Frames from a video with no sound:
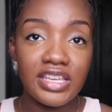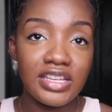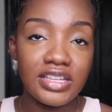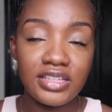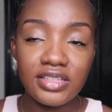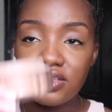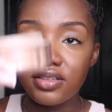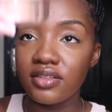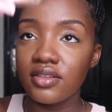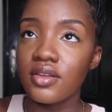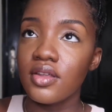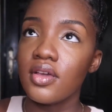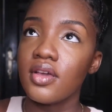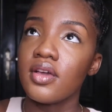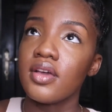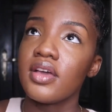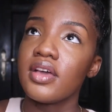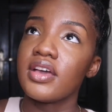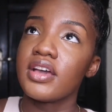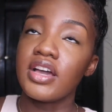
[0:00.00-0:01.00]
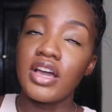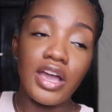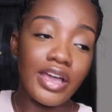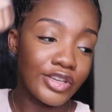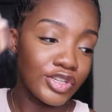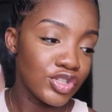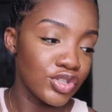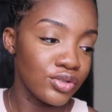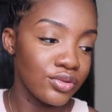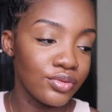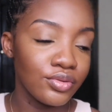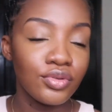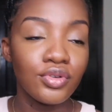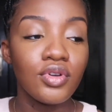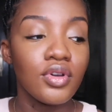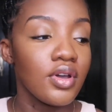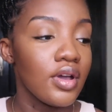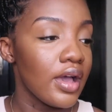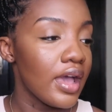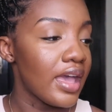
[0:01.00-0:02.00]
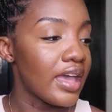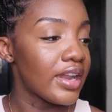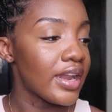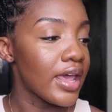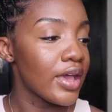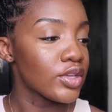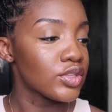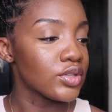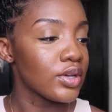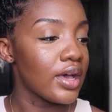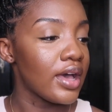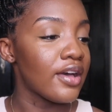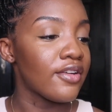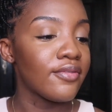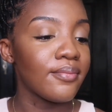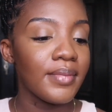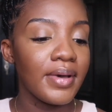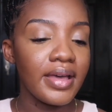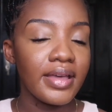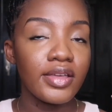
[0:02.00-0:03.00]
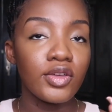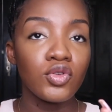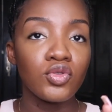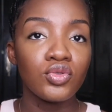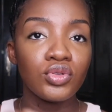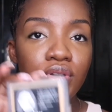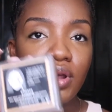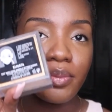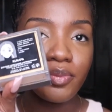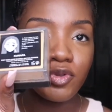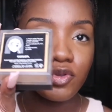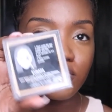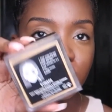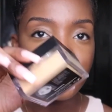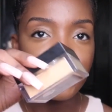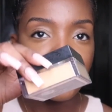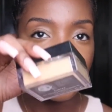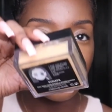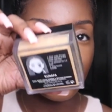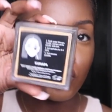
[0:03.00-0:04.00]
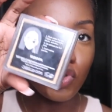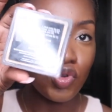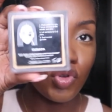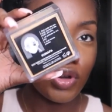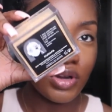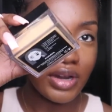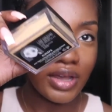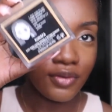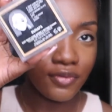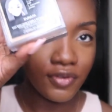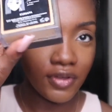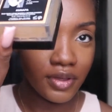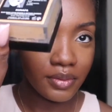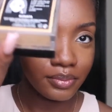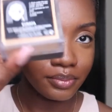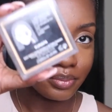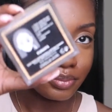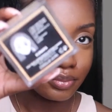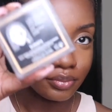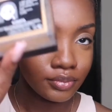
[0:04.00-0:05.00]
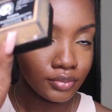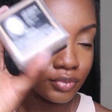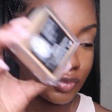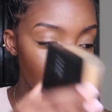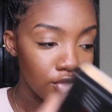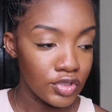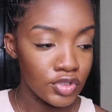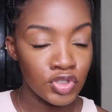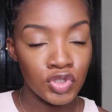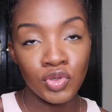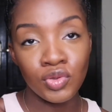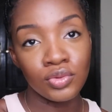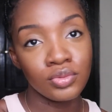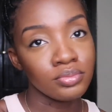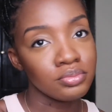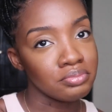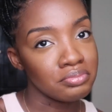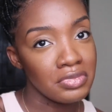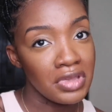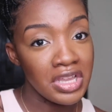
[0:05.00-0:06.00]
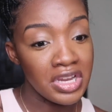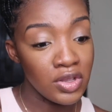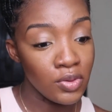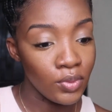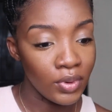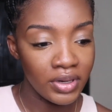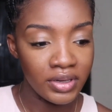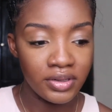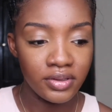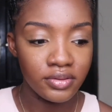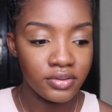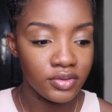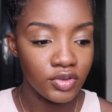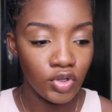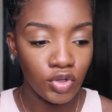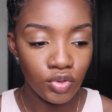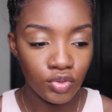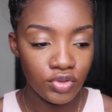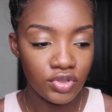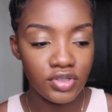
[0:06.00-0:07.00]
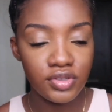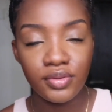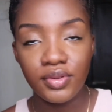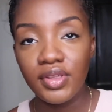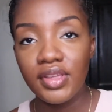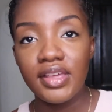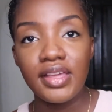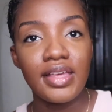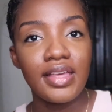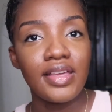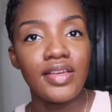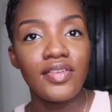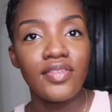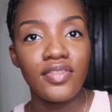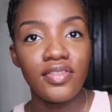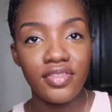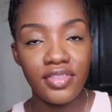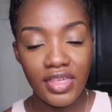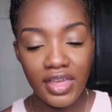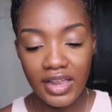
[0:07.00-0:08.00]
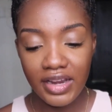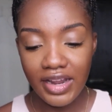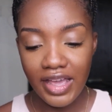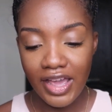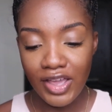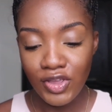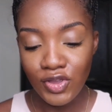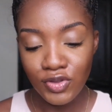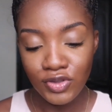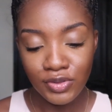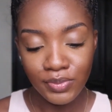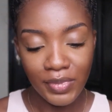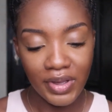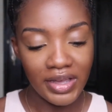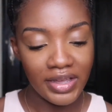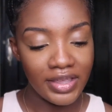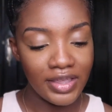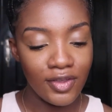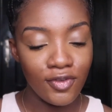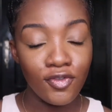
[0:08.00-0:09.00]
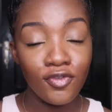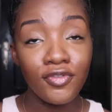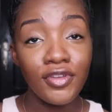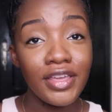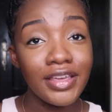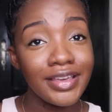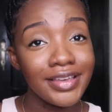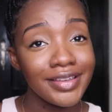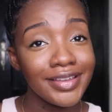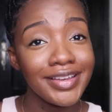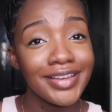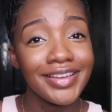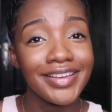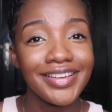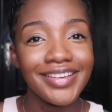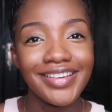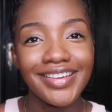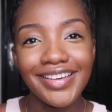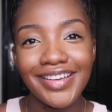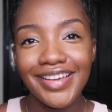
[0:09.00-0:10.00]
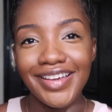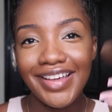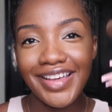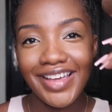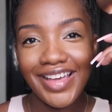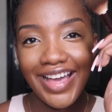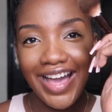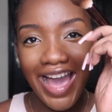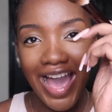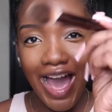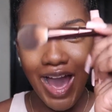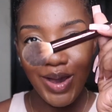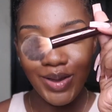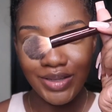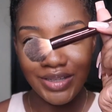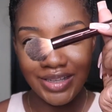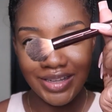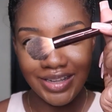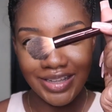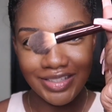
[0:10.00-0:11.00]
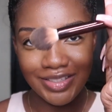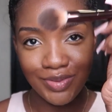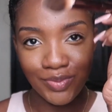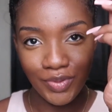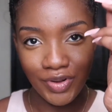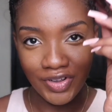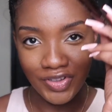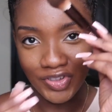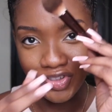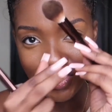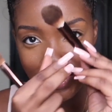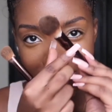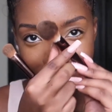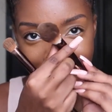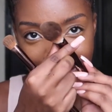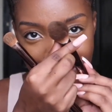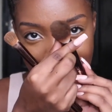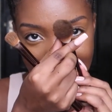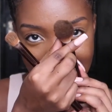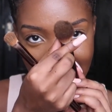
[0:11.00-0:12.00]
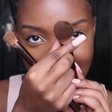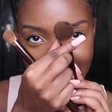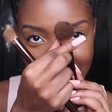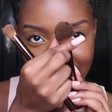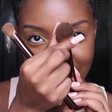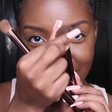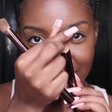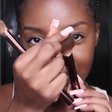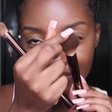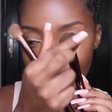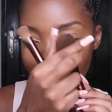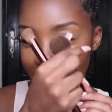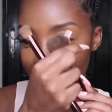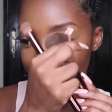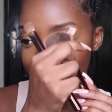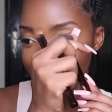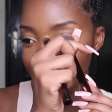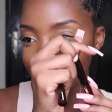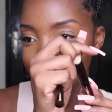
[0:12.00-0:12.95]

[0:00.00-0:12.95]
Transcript: in Cashew, and I also have my Huda Beauty in Kunafa, so anyone goes. Then I use my fake hourglass brush, this side, right?